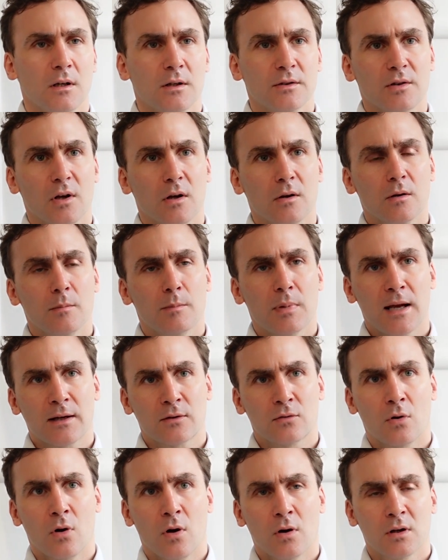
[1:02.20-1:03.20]
So
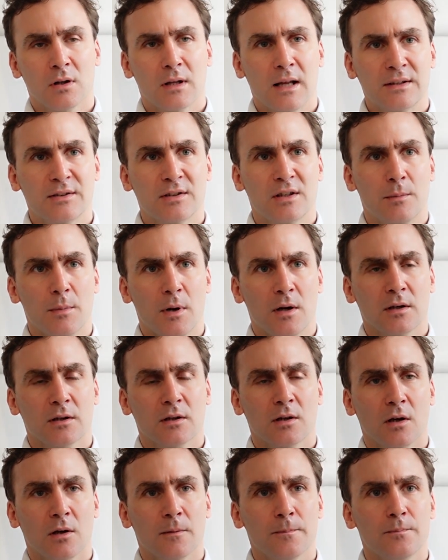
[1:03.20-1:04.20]
BlackRock Latin
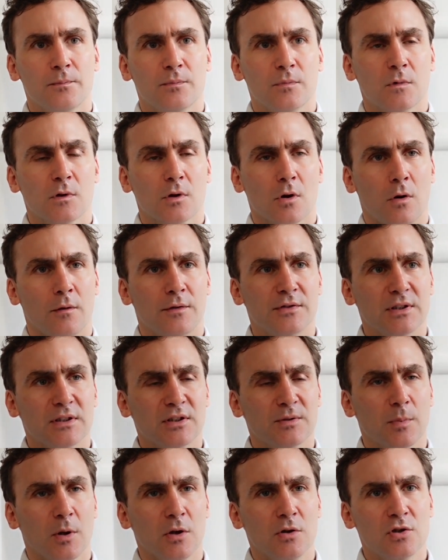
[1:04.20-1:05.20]
America offers
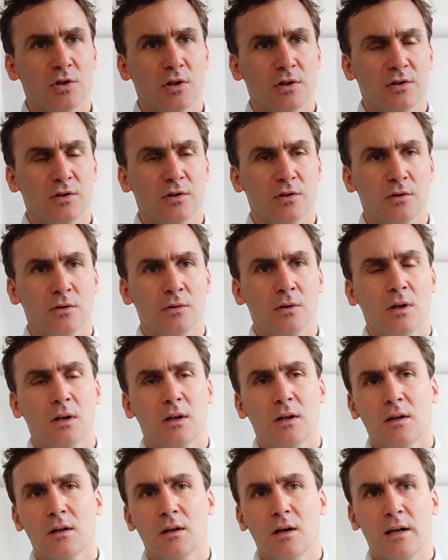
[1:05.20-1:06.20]
exposure to
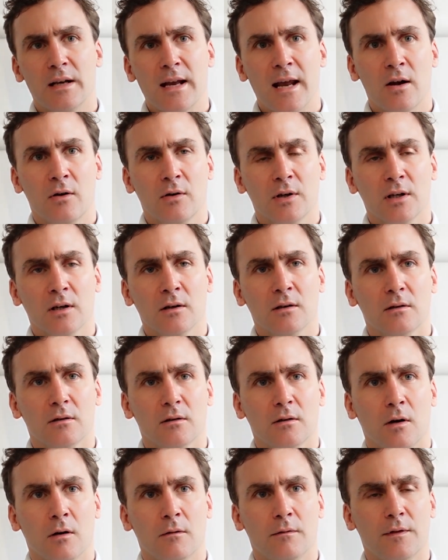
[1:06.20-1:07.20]
an area
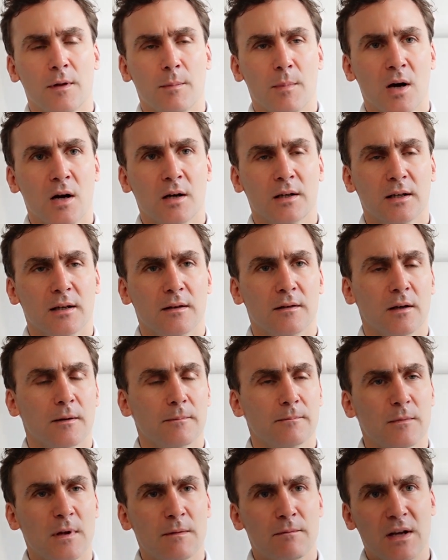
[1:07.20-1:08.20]
of the market
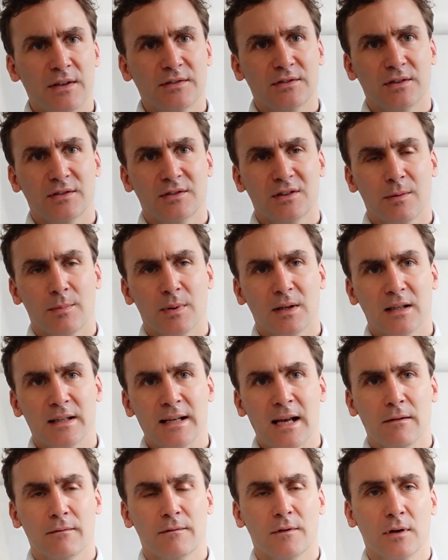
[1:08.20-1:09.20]
that investors
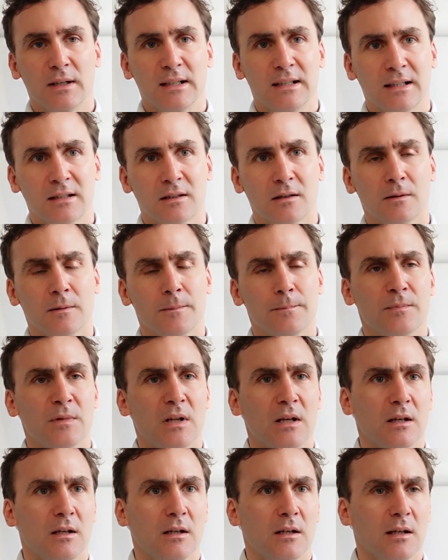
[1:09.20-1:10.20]
typically have very little
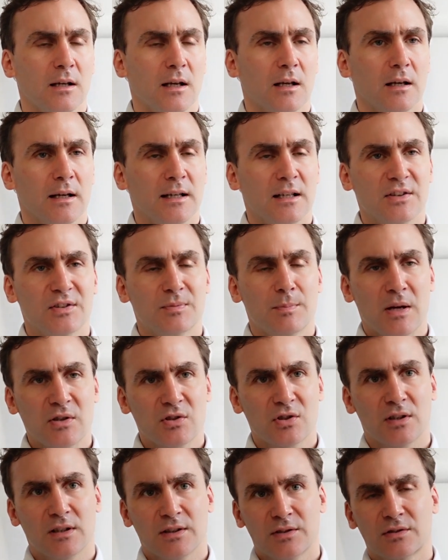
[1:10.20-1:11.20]
in a
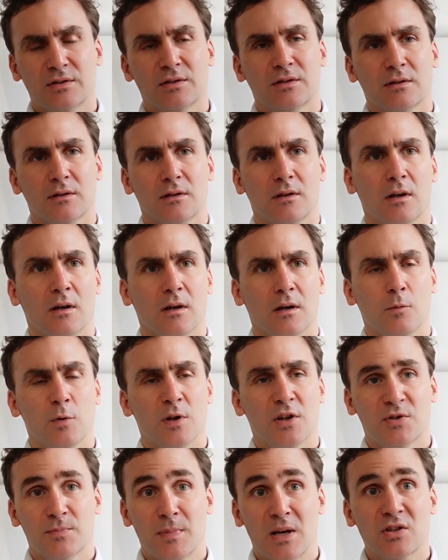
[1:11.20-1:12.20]
specialist,
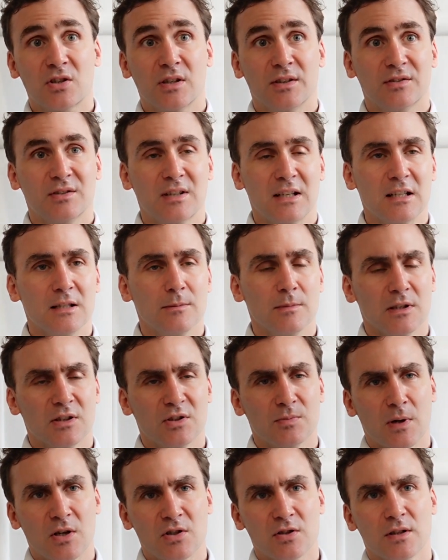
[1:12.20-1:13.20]
with a specialist team in a
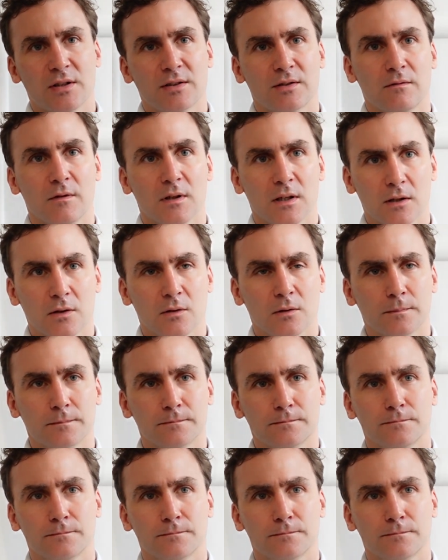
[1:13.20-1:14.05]
specialist vehicle.